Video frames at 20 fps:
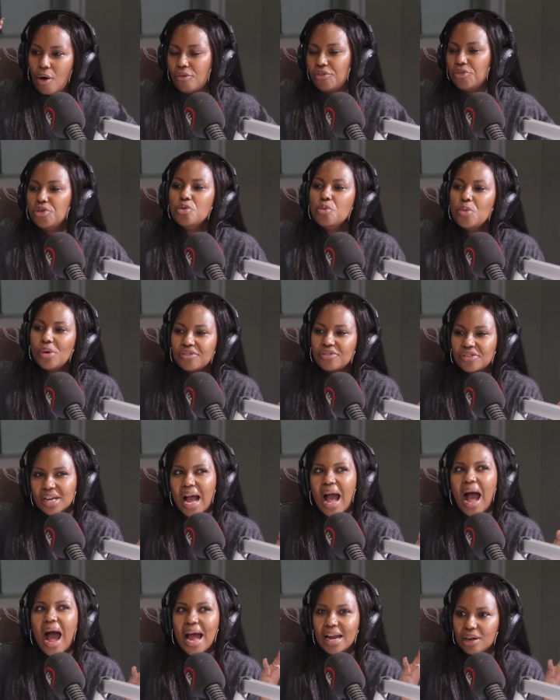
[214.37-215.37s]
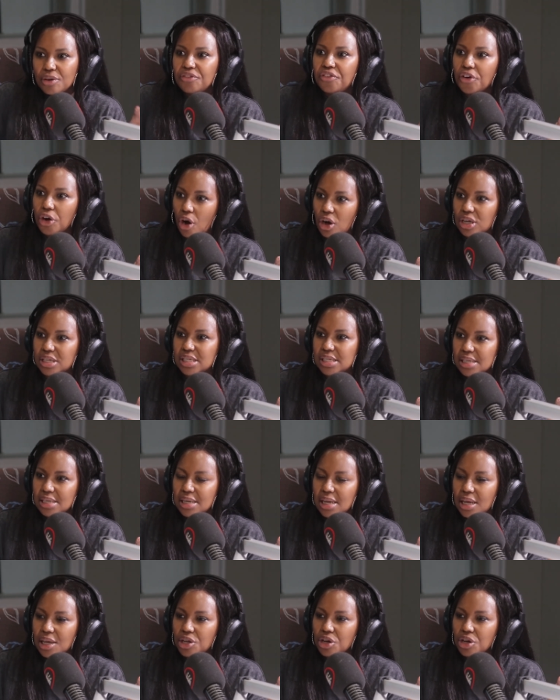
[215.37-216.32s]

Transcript: of whom we've kind of forgotten.